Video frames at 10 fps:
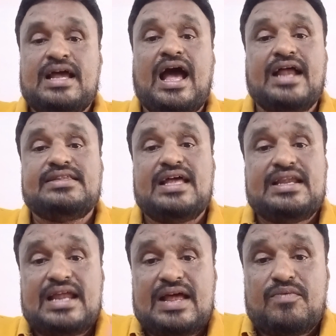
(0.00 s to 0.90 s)
And
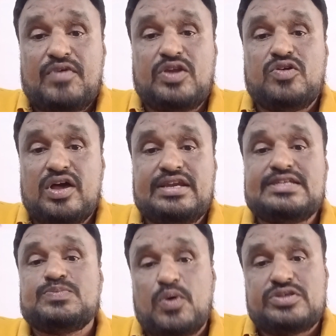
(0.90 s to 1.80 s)
then when you are
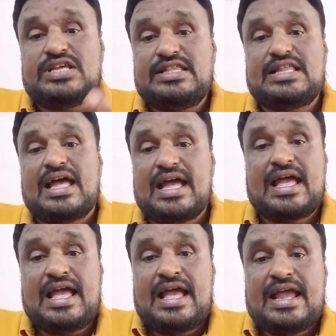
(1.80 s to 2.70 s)
disposing the
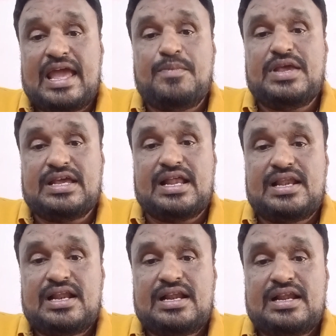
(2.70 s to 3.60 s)
chemical,